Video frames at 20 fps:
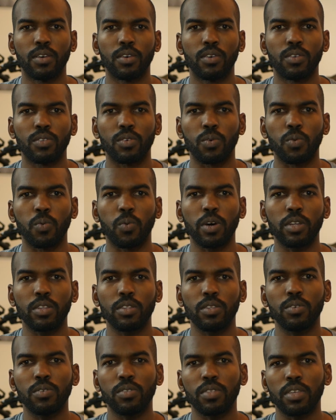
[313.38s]
So what
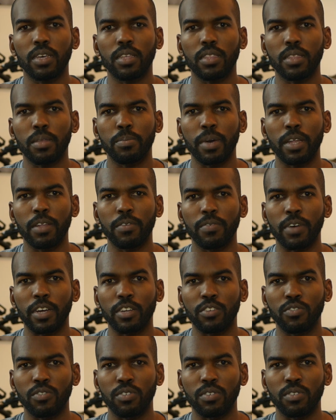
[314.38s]
do you think the
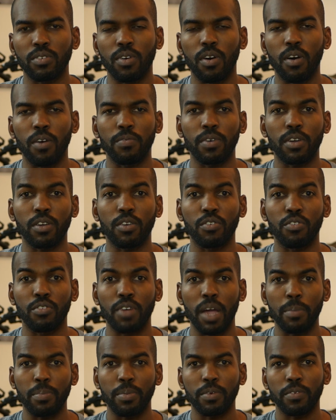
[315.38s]
manufacturers of
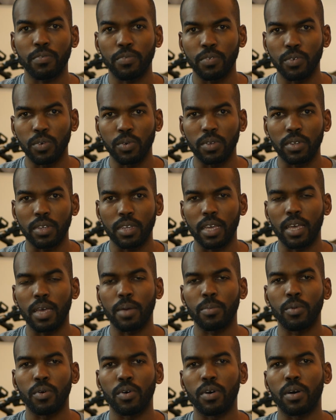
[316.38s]
crap food
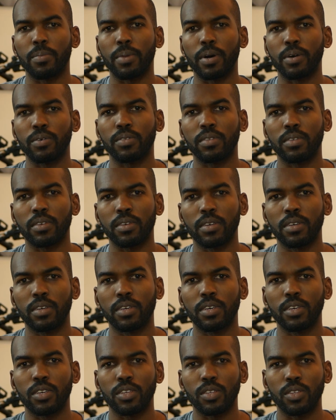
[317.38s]
care more about?
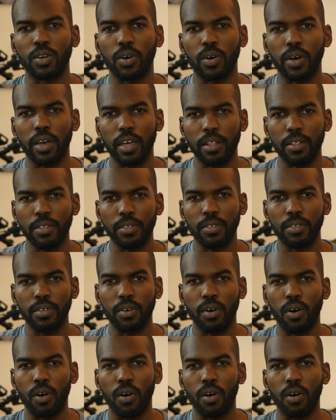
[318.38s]
Your health
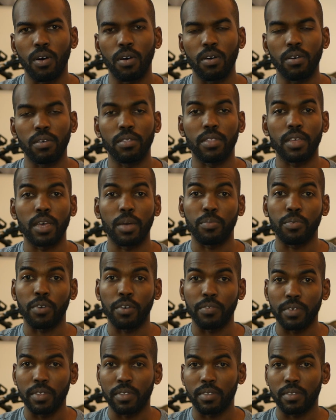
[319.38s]
or their
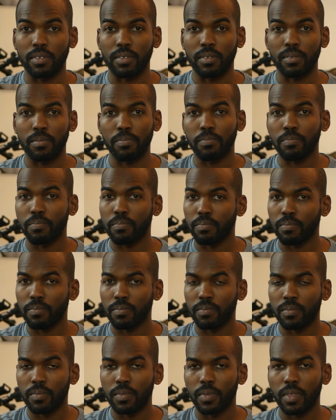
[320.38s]
profits?
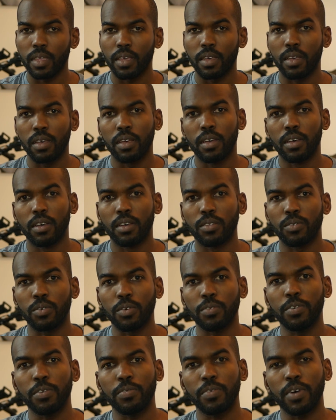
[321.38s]
So
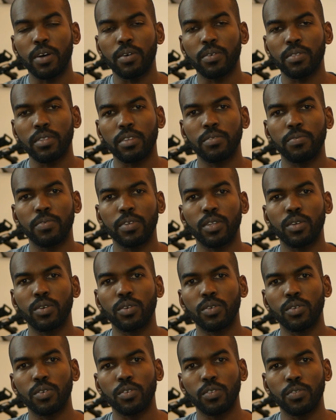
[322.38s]
if you found this
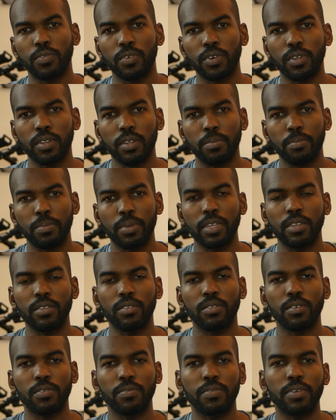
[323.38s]
video useful, please
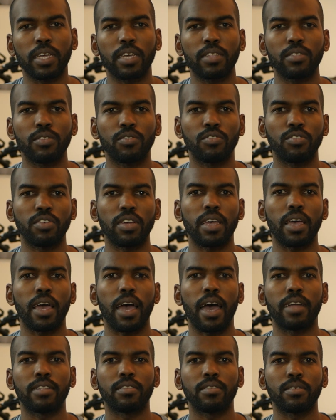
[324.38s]
don't forget to share
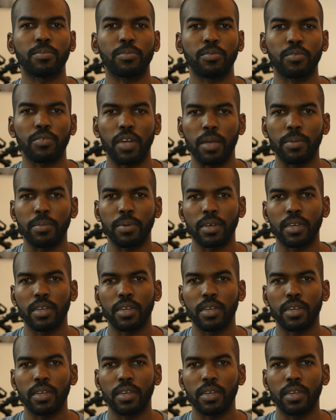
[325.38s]
and subscribe,